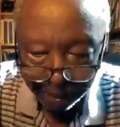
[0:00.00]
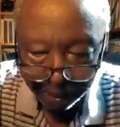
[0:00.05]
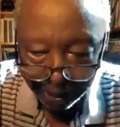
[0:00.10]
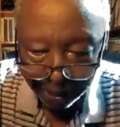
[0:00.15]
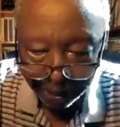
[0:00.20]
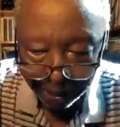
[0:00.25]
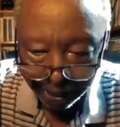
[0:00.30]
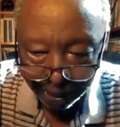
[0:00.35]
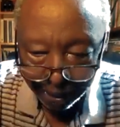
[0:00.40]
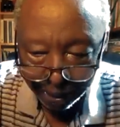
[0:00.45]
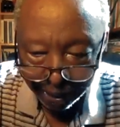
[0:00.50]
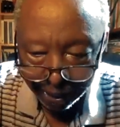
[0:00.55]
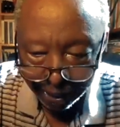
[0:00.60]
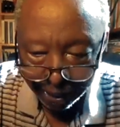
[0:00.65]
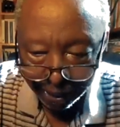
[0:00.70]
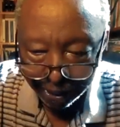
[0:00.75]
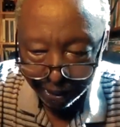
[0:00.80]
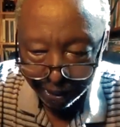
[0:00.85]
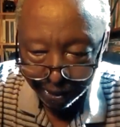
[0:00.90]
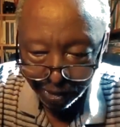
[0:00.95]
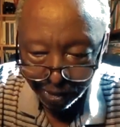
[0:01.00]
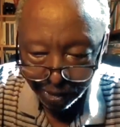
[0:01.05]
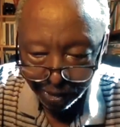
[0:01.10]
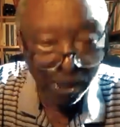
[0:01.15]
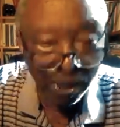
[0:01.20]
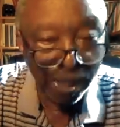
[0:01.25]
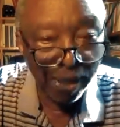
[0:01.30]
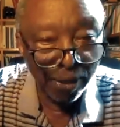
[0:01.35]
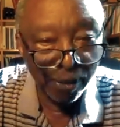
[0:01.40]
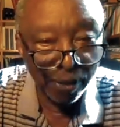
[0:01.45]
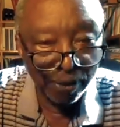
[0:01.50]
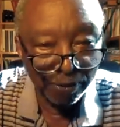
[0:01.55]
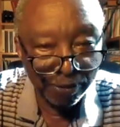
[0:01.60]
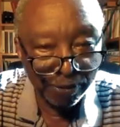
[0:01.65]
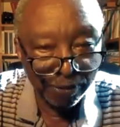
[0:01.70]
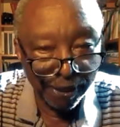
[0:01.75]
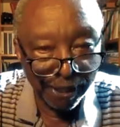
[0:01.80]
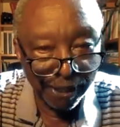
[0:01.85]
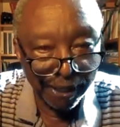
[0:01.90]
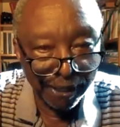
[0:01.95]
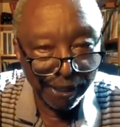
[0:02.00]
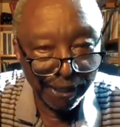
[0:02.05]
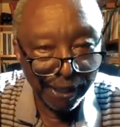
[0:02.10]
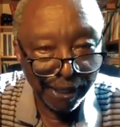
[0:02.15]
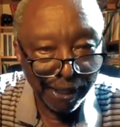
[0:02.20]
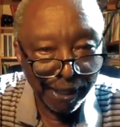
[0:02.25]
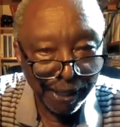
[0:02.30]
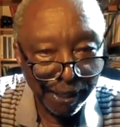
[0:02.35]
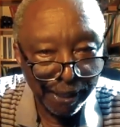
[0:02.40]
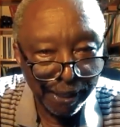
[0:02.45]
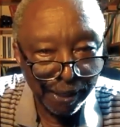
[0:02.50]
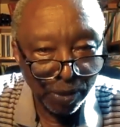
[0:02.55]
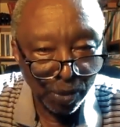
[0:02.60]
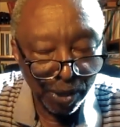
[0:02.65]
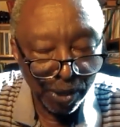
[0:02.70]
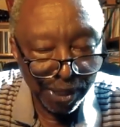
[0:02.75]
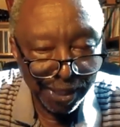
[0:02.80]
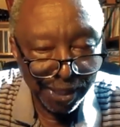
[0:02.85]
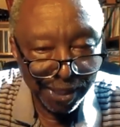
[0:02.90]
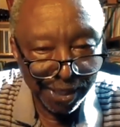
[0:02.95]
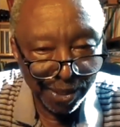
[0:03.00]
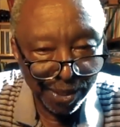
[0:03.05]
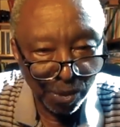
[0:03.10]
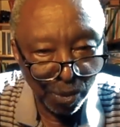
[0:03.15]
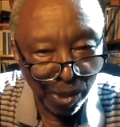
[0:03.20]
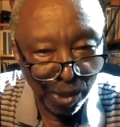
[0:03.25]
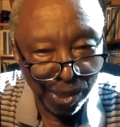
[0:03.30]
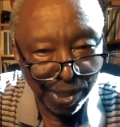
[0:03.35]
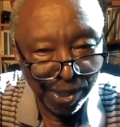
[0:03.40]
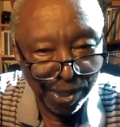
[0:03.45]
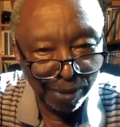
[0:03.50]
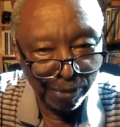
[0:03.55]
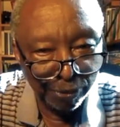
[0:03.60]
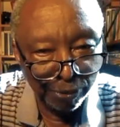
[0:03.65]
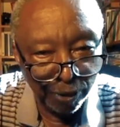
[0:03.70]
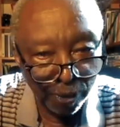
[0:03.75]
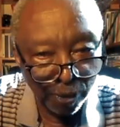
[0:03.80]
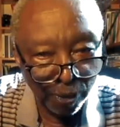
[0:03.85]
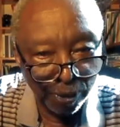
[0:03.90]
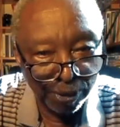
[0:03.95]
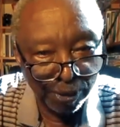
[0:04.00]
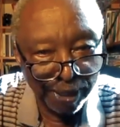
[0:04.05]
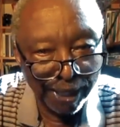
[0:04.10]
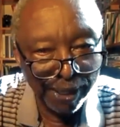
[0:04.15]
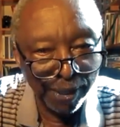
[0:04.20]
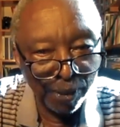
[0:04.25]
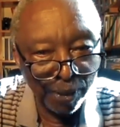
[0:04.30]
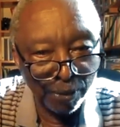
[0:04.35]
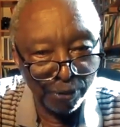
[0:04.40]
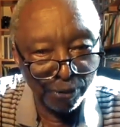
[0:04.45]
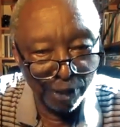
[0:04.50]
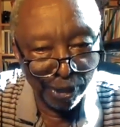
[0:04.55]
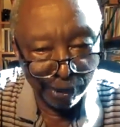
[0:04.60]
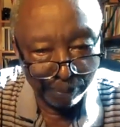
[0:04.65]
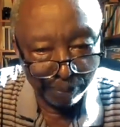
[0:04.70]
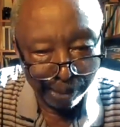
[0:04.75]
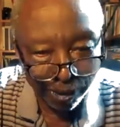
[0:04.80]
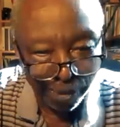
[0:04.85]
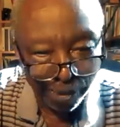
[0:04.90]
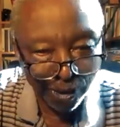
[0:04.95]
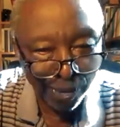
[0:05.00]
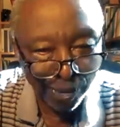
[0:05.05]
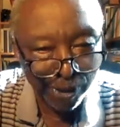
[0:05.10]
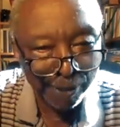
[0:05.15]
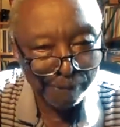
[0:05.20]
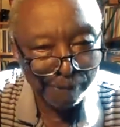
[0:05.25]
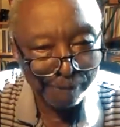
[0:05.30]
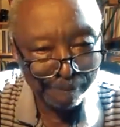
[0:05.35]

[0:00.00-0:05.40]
in July of 2024. Thank you very much.